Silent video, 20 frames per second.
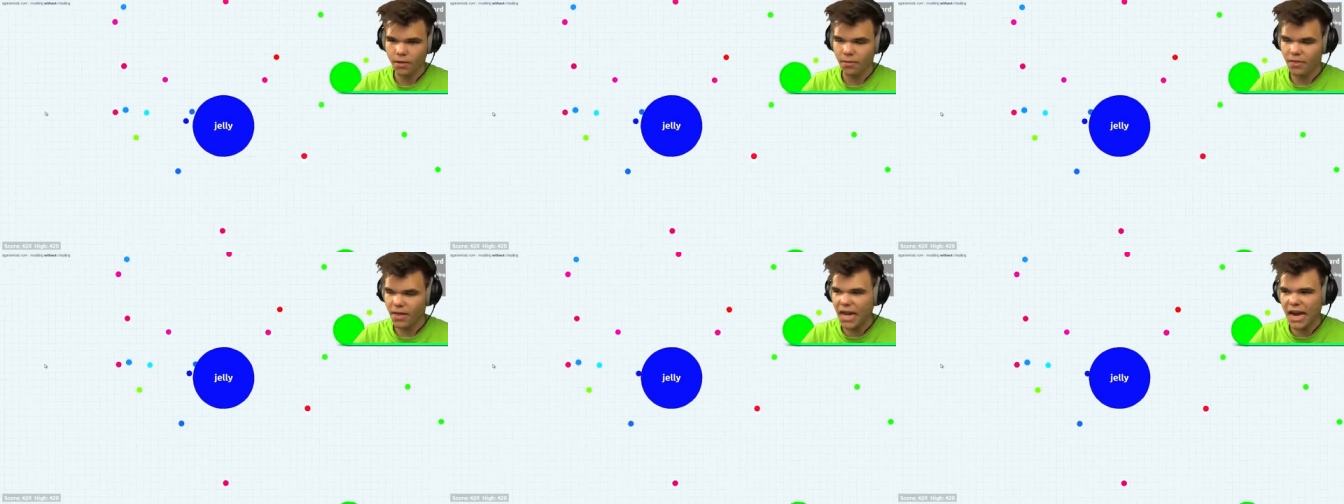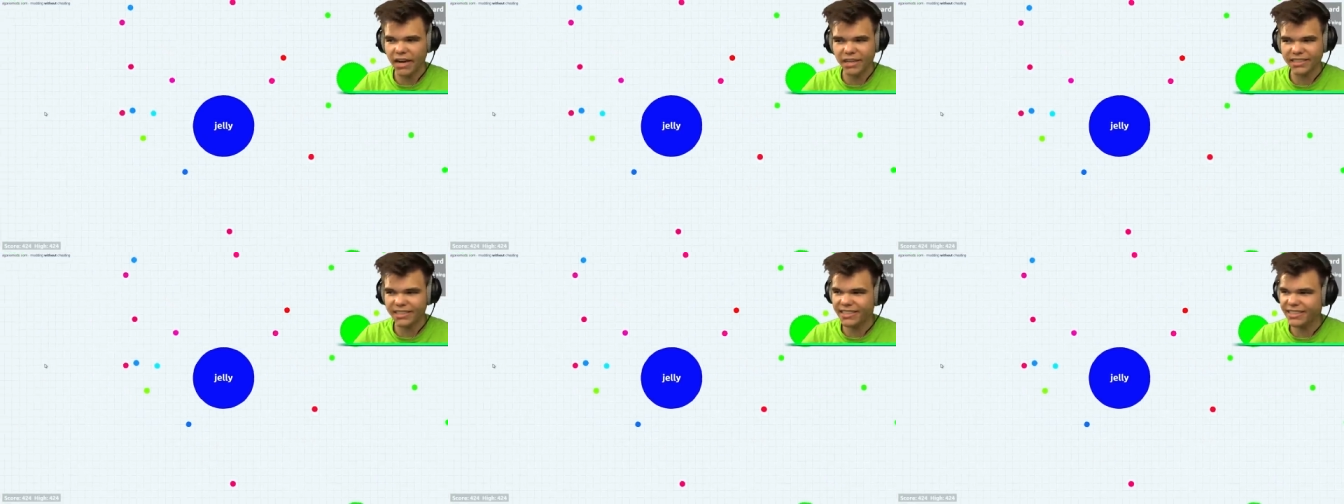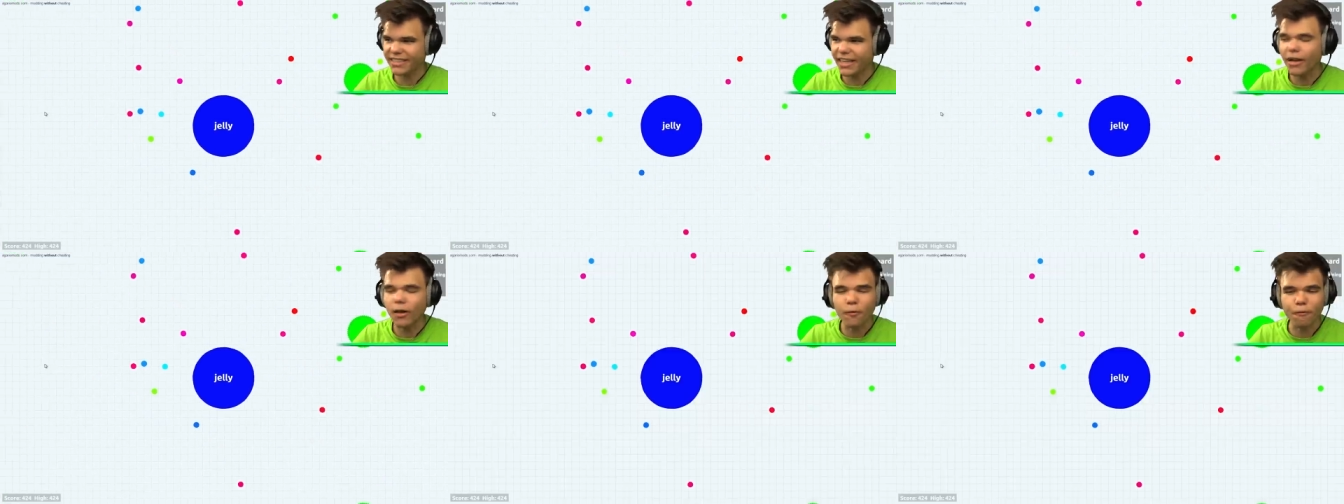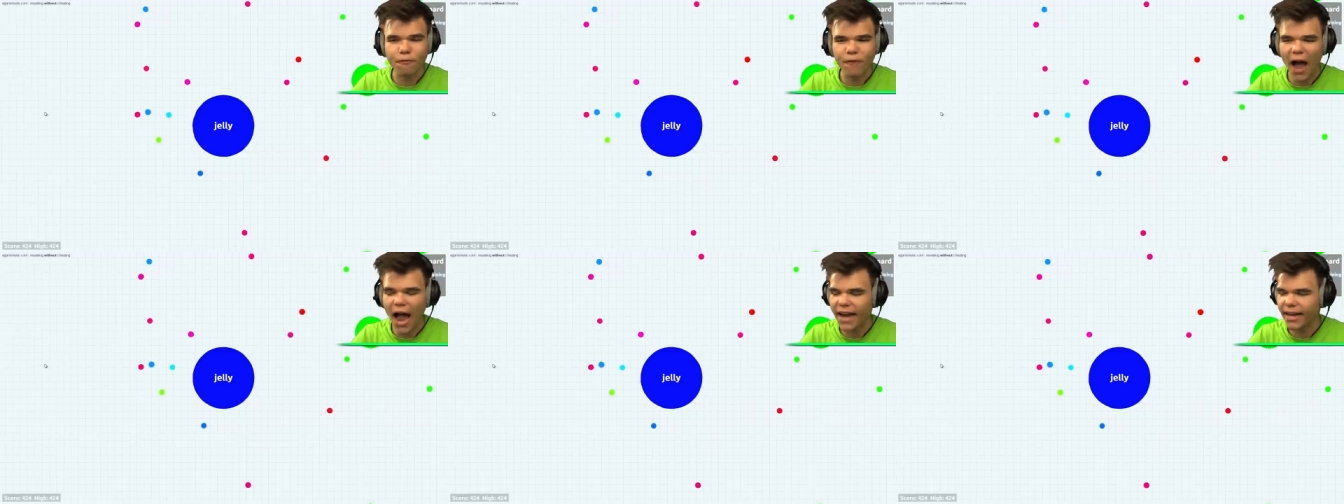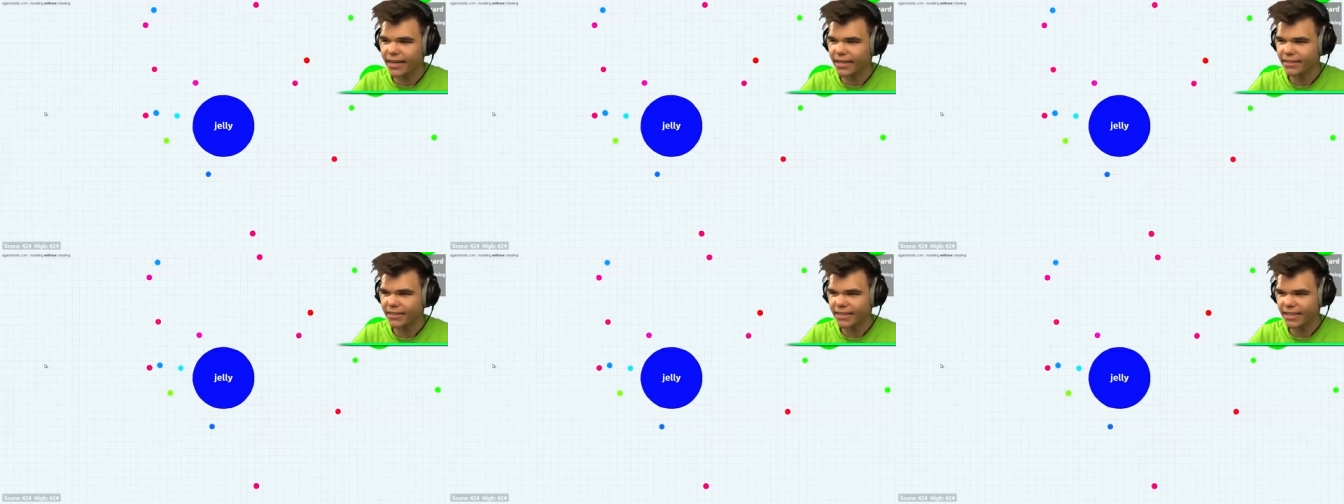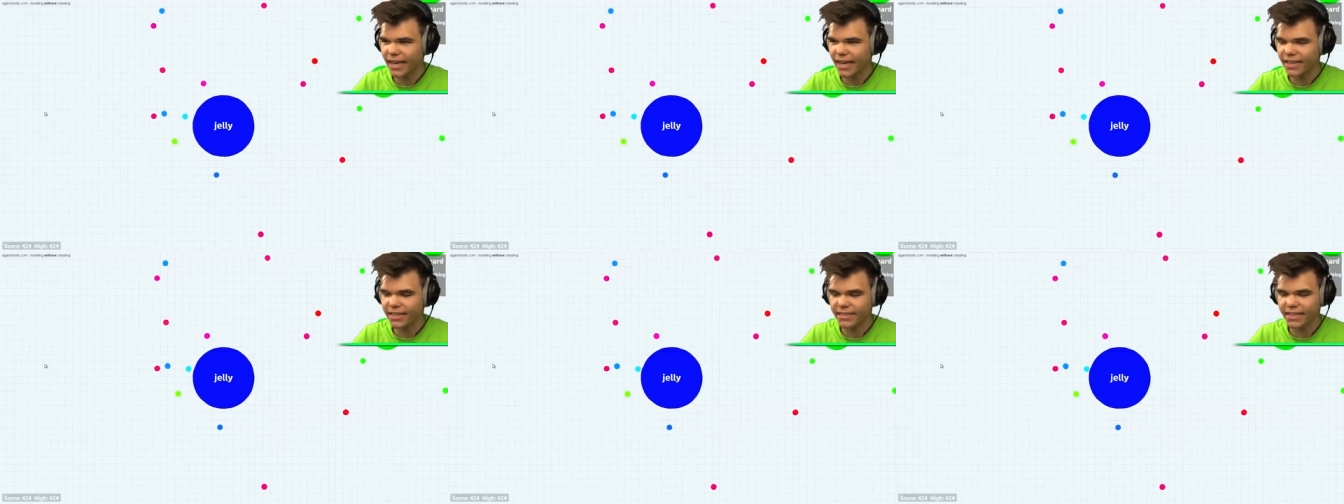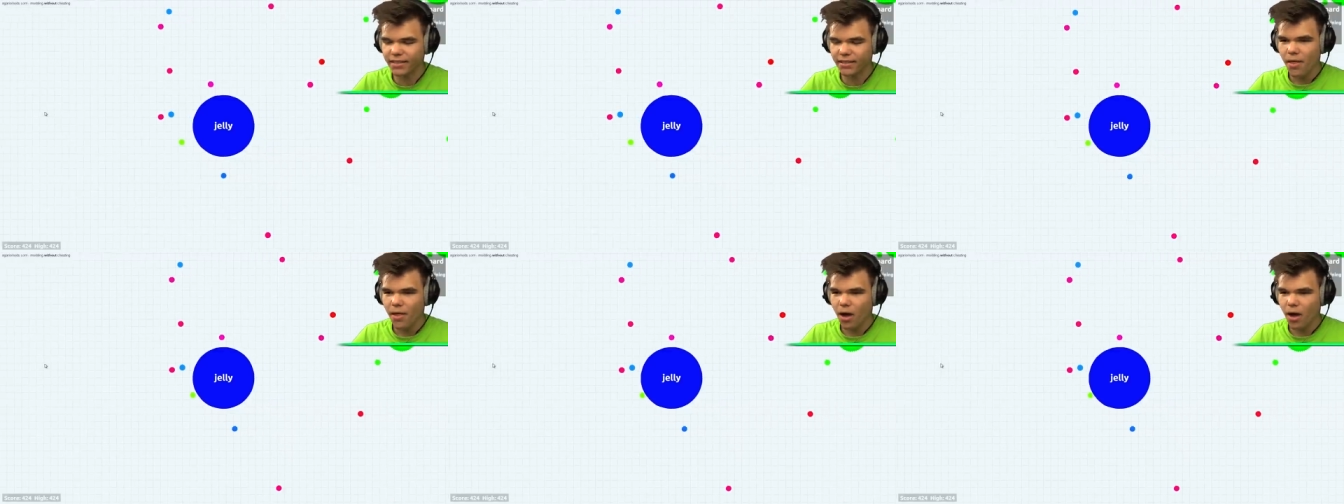They are still fighting, ladies.